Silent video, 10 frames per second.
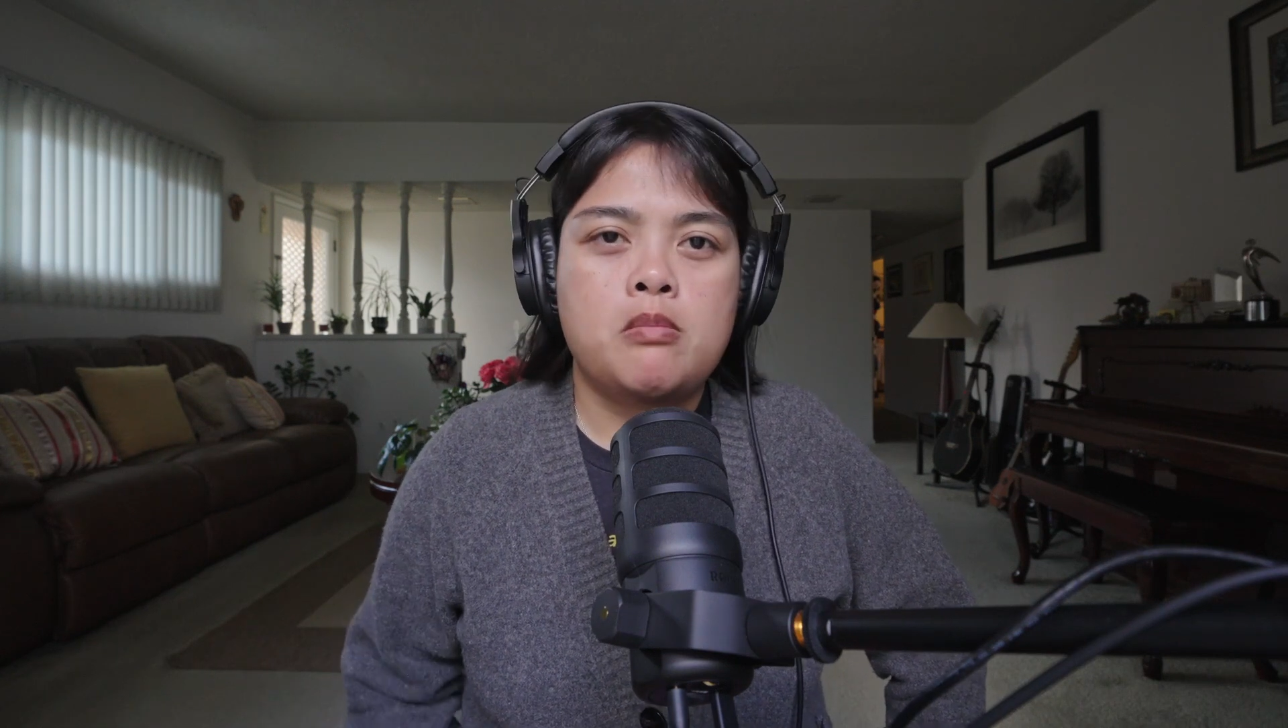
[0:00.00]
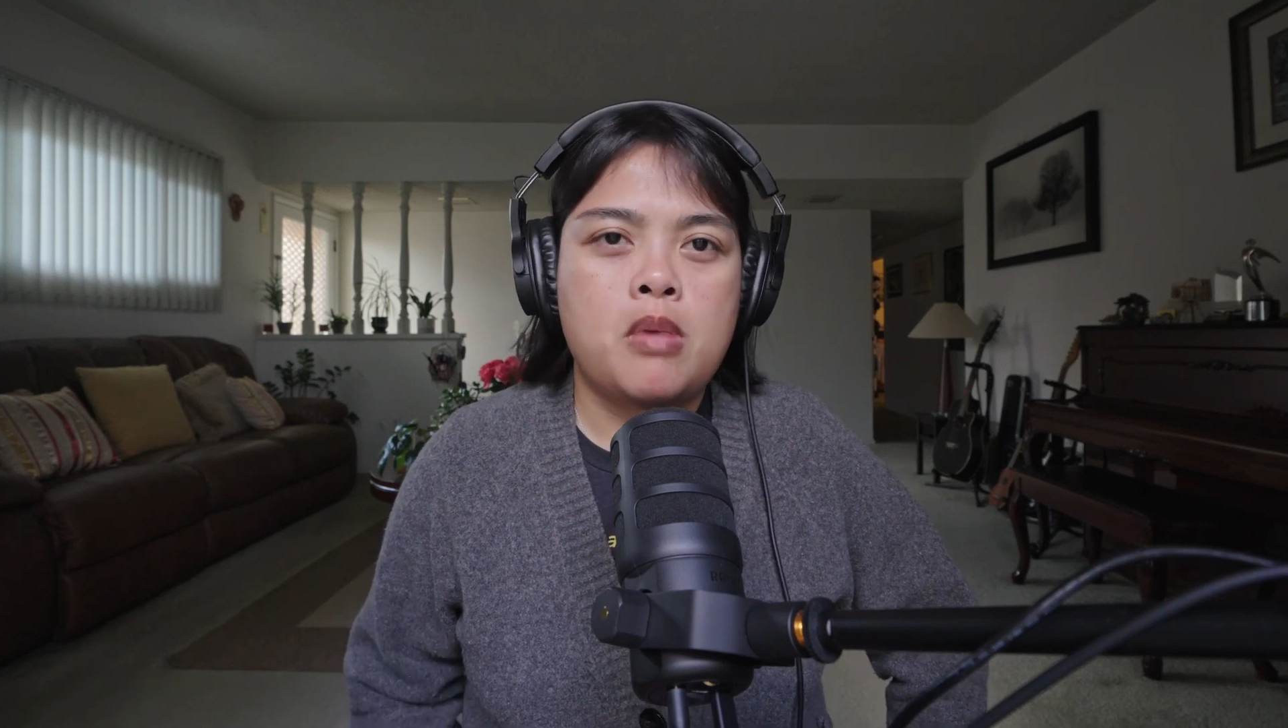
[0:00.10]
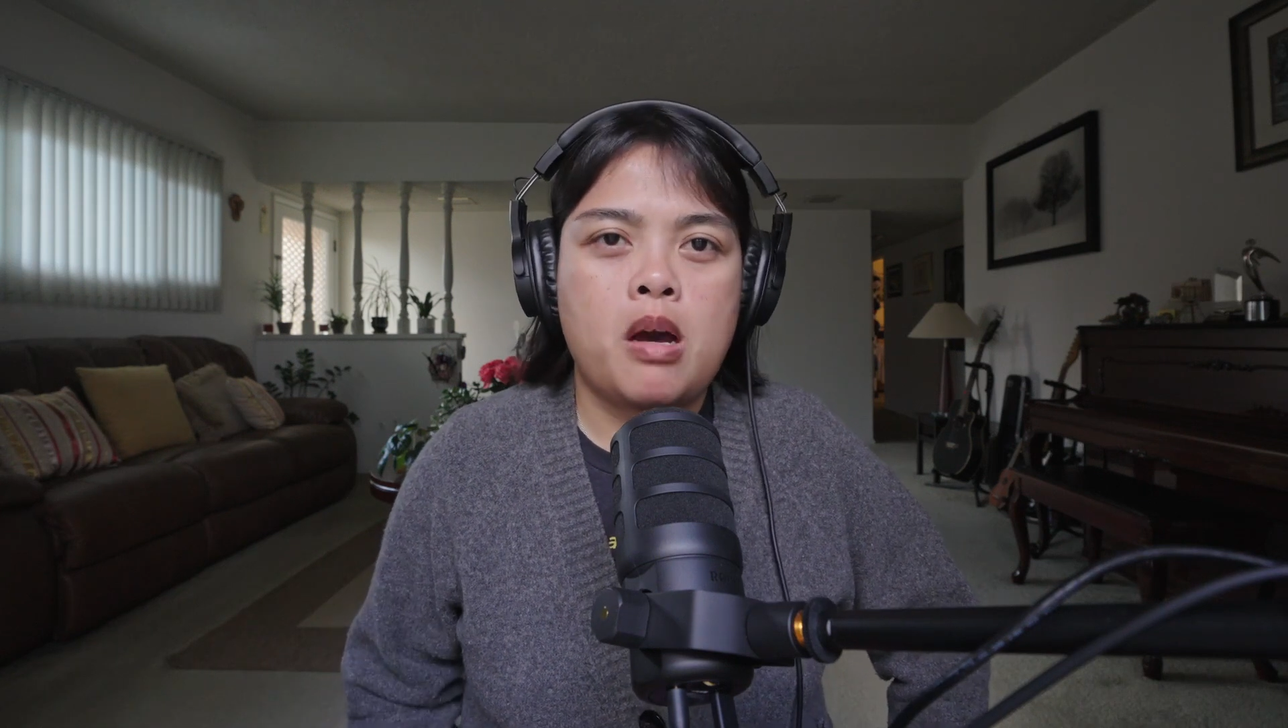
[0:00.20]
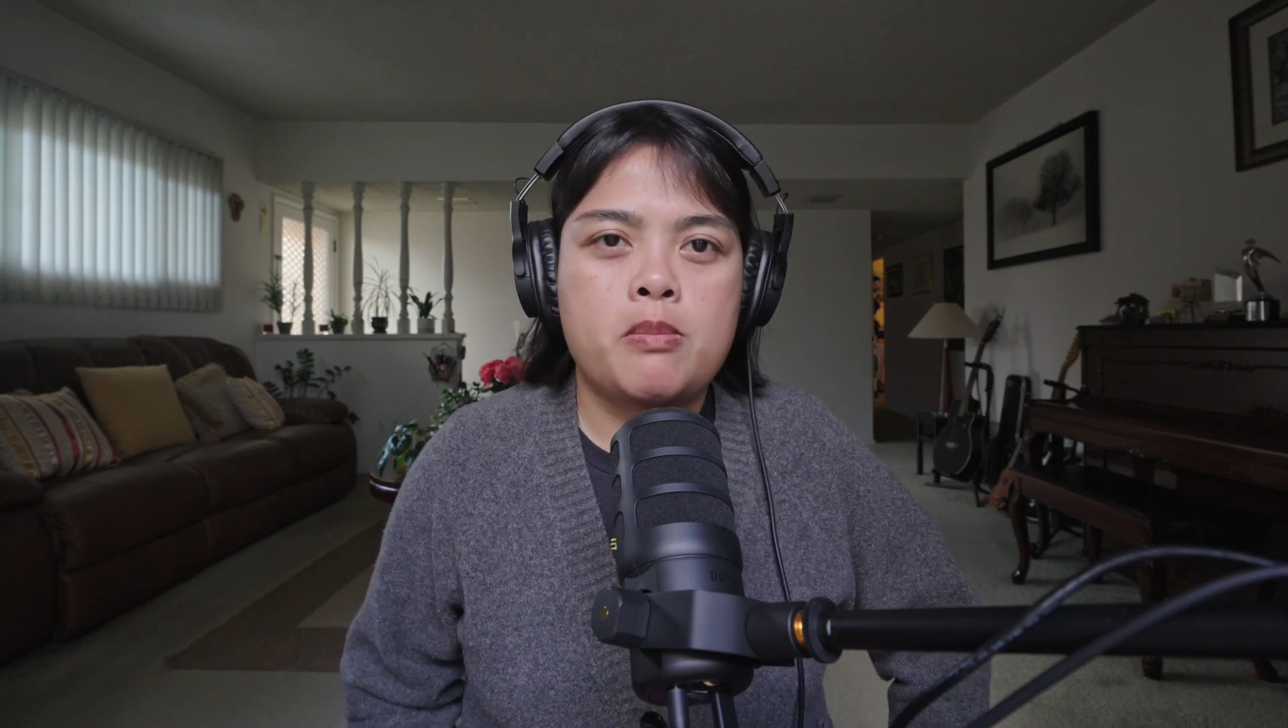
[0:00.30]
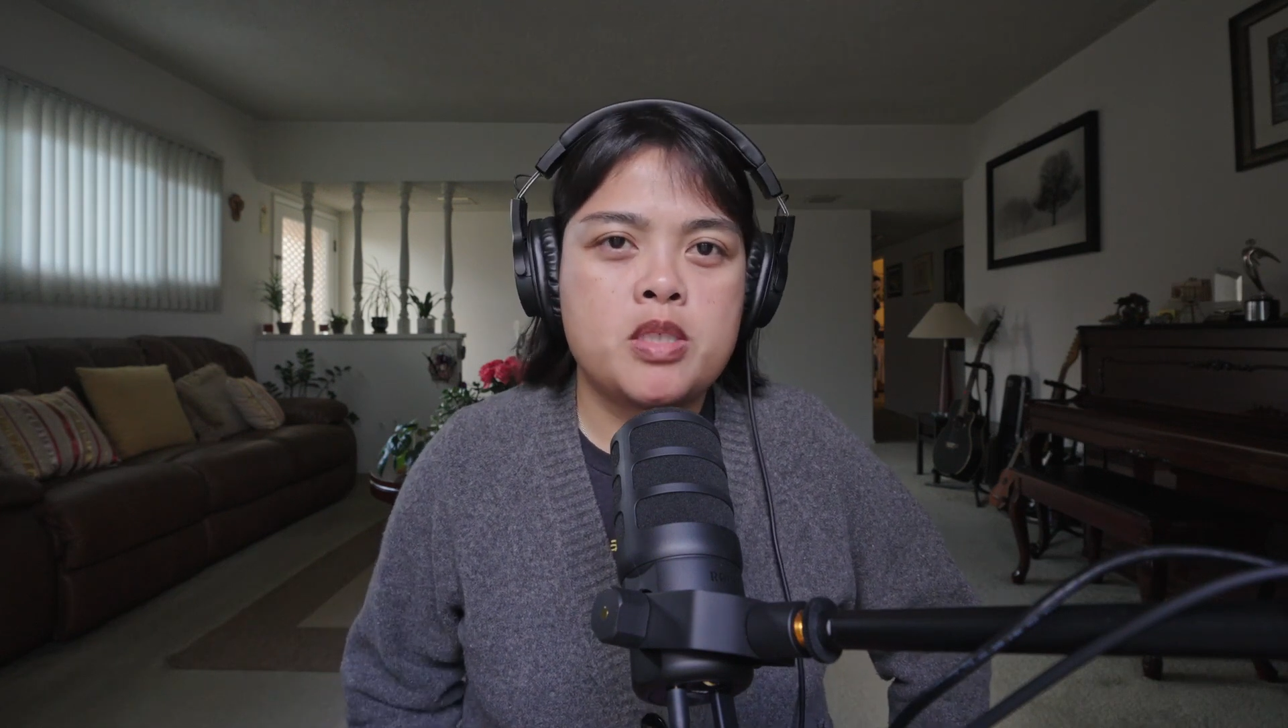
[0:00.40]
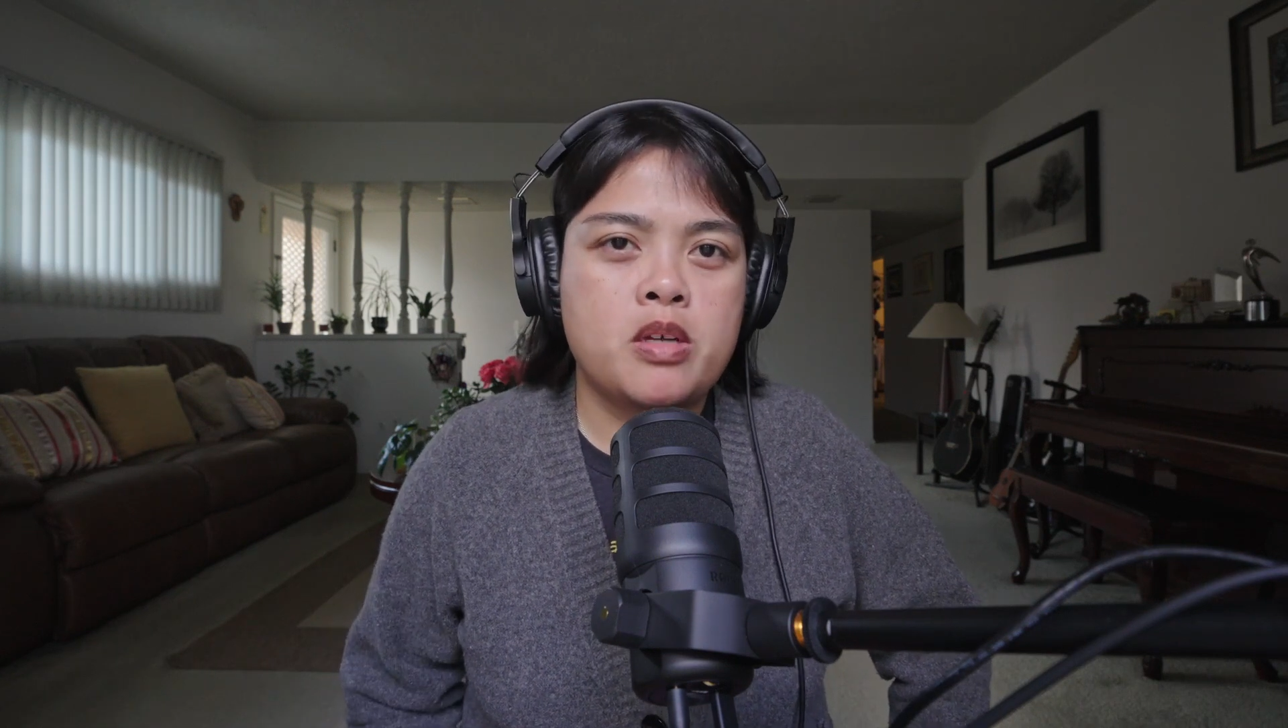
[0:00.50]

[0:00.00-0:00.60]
mom's